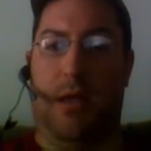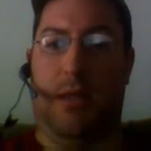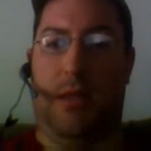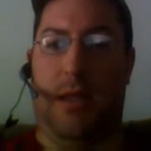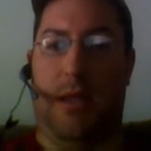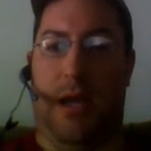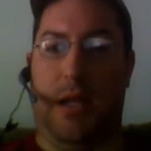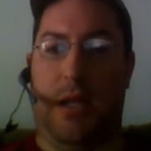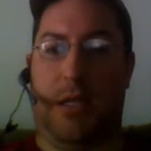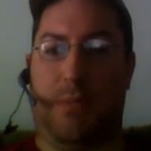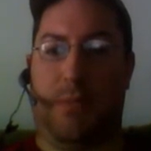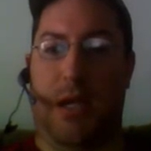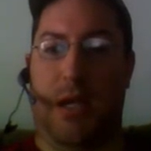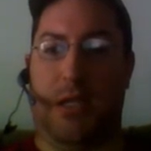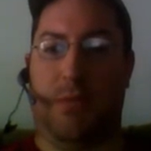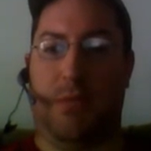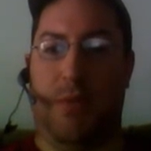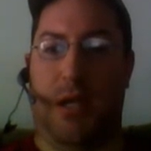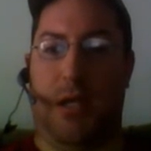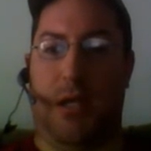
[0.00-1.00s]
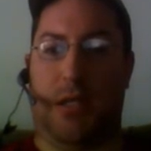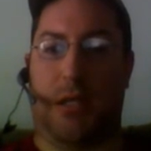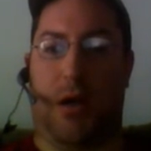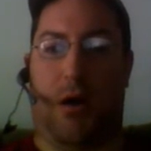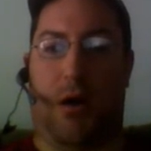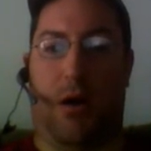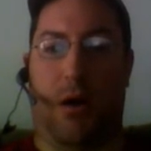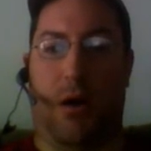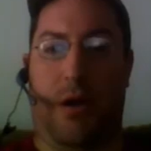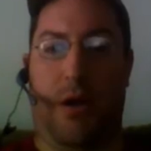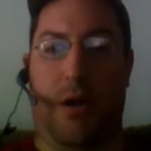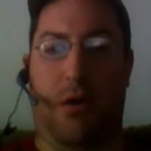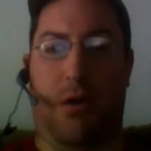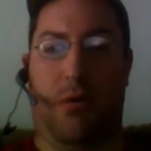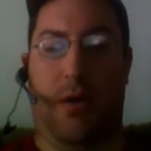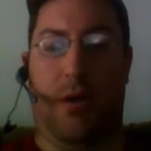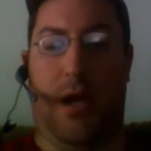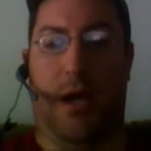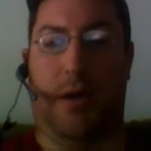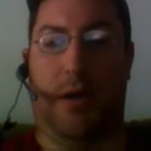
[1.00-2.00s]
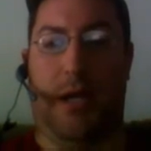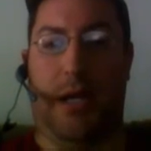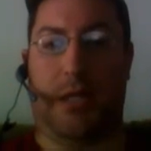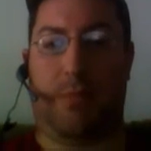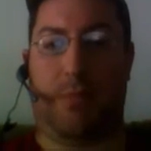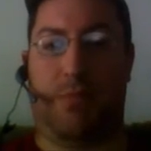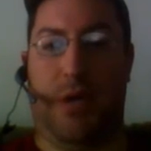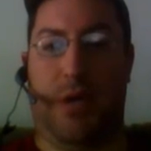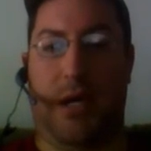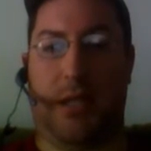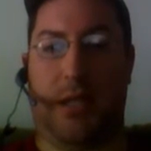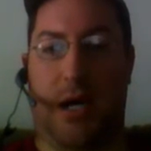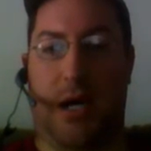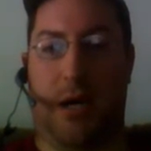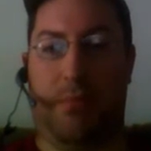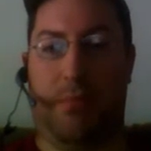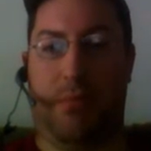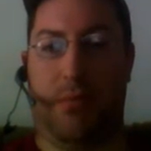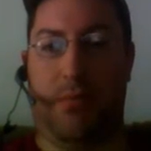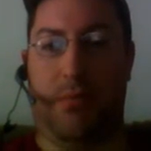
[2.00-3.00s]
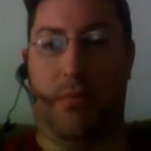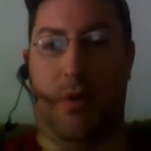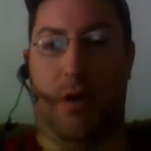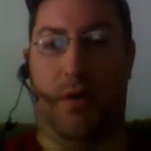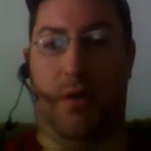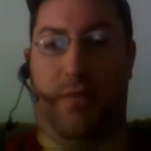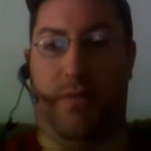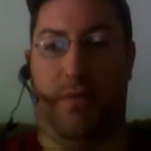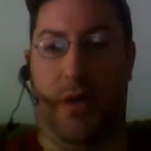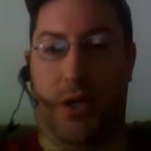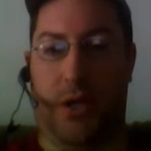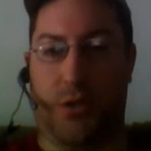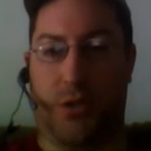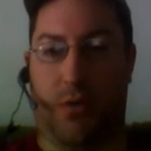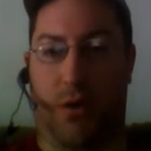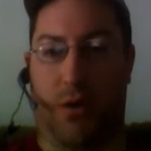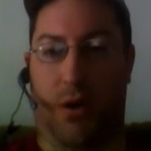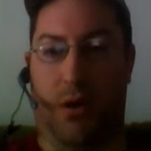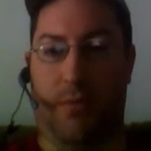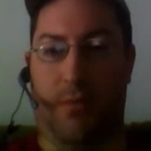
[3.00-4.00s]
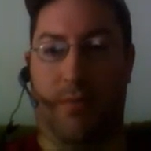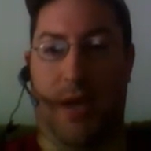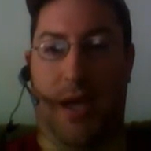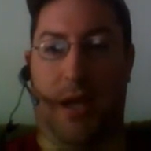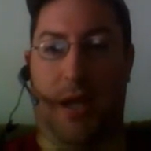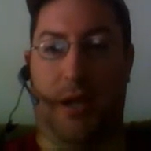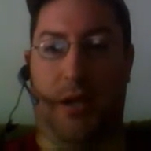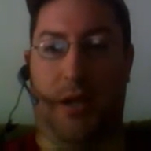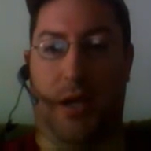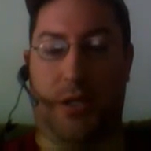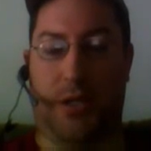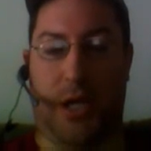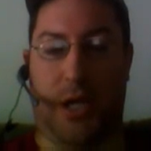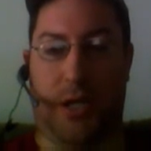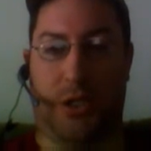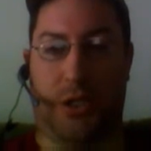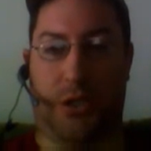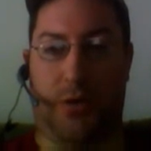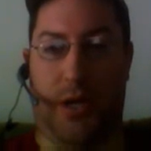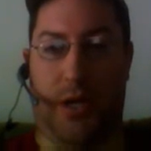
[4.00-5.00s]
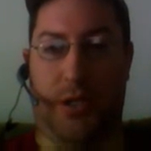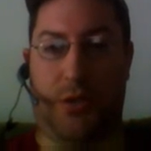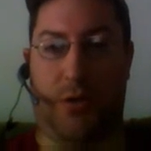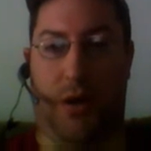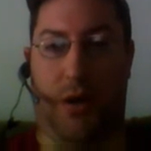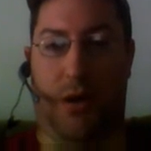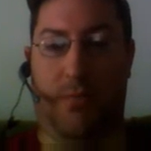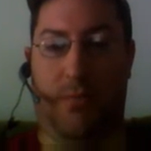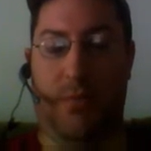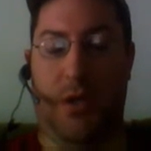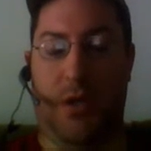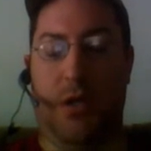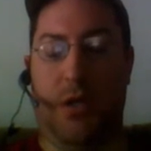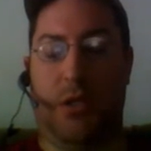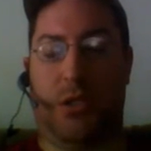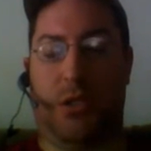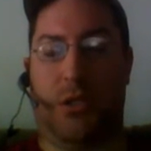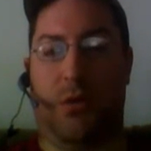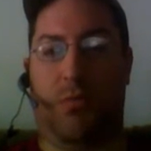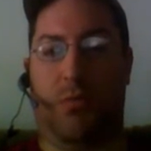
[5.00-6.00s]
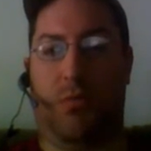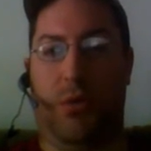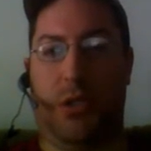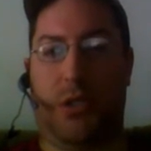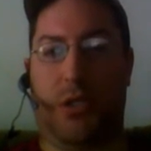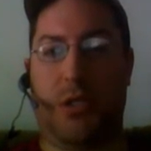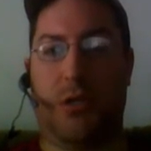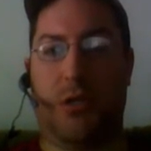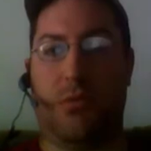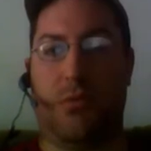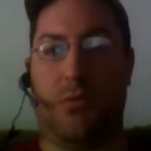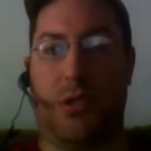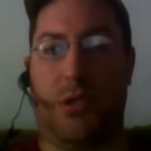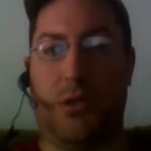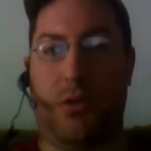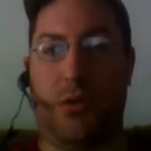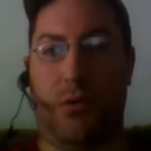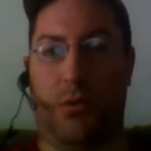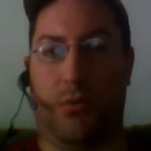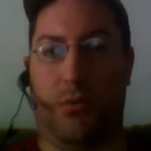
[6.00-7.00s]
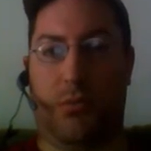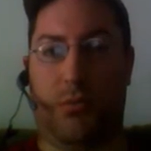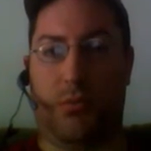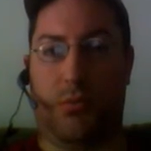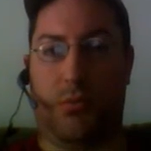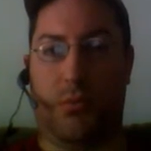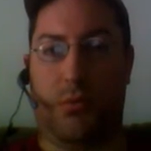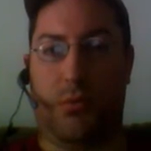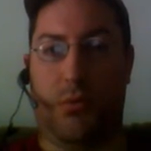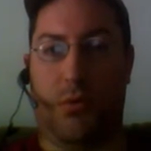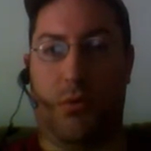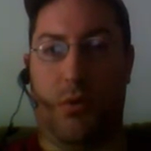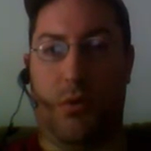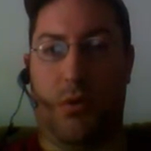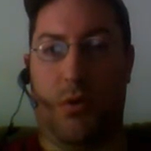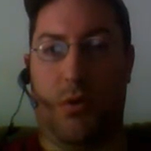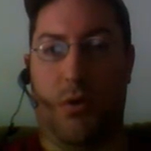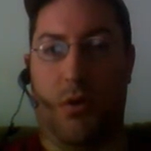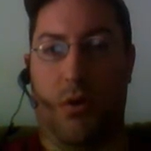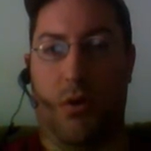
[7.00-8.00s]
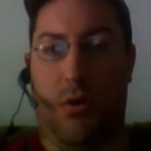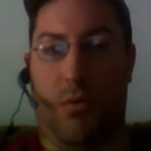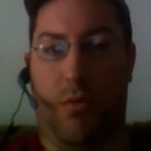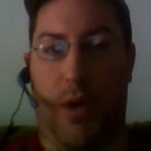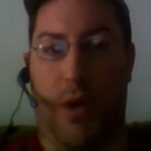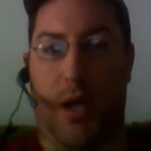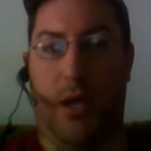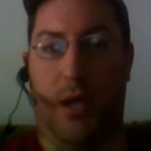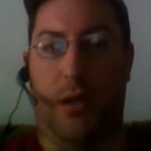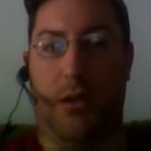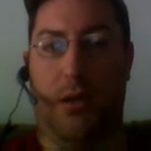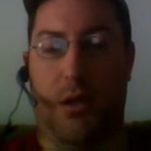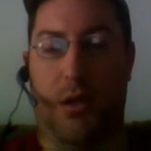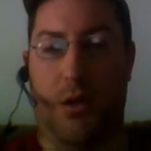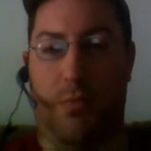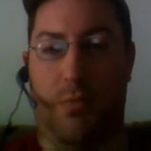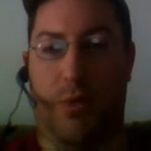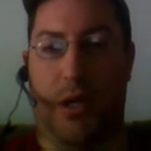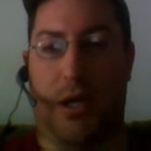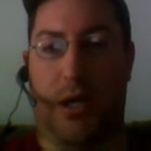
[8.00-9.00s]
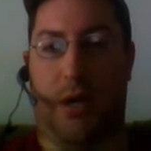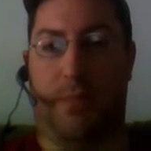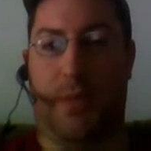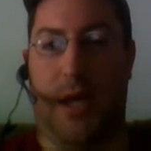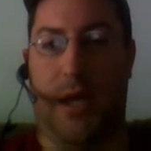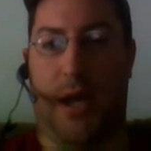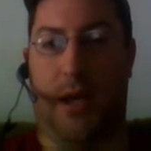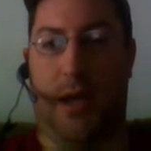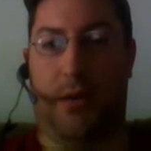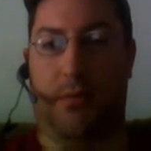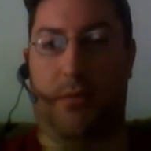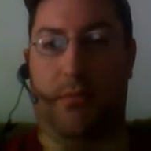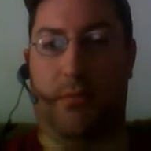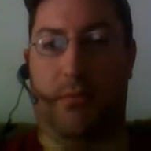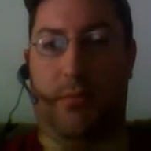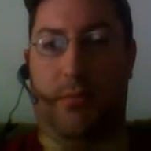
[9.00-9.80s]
The 9 of spades means our hero now has picked up a flush draw and a gut shot straight draw. So what do you do when you pick up that